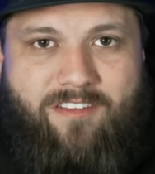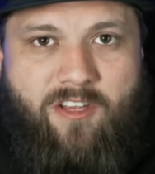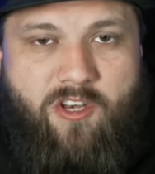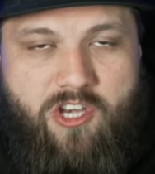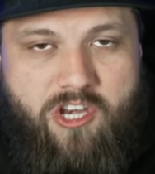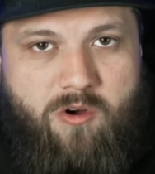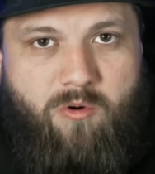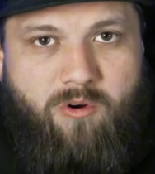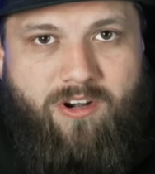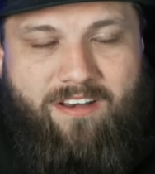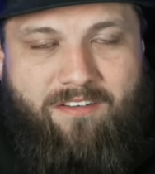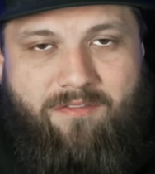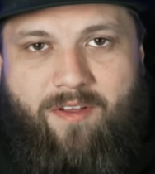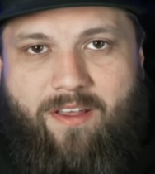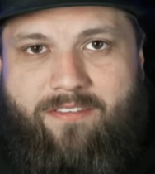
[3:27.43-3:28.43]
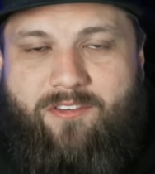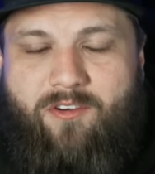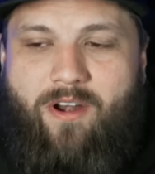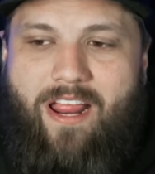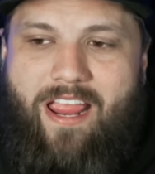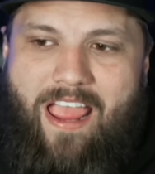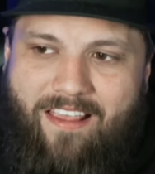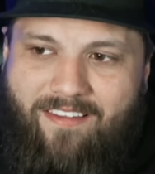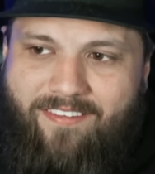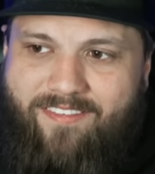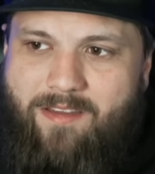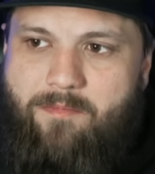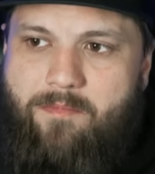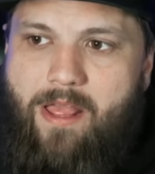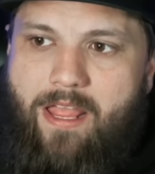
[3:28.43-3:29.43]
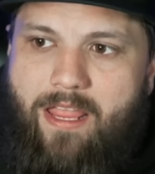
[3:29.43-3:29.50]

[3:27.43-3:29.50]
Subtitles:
is a newer investor, and I asked him